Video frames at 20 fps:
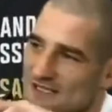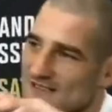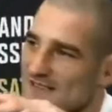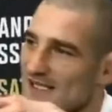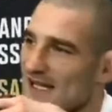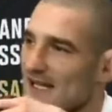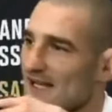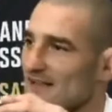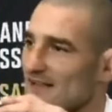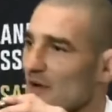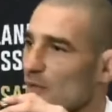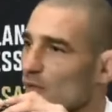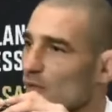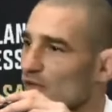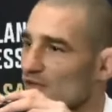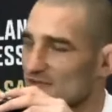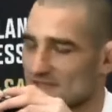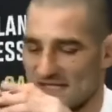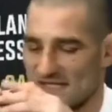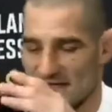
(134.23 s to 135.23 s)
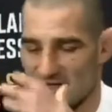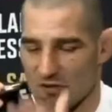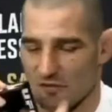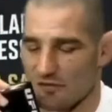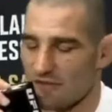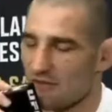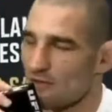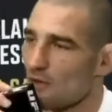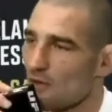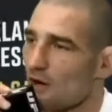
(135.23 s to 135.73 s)
not saying that. The world's saying,
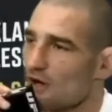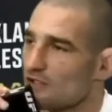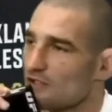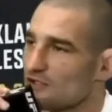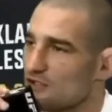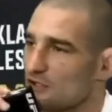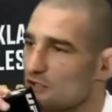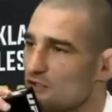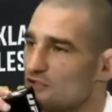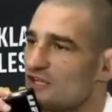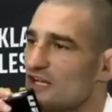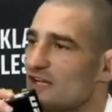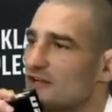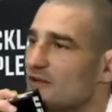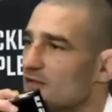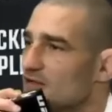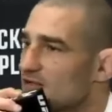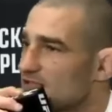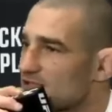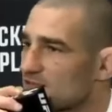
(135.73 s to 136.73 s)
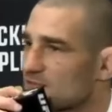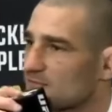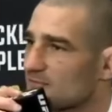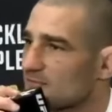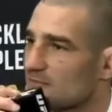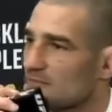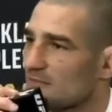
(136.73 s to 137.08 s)
no, there are two genders.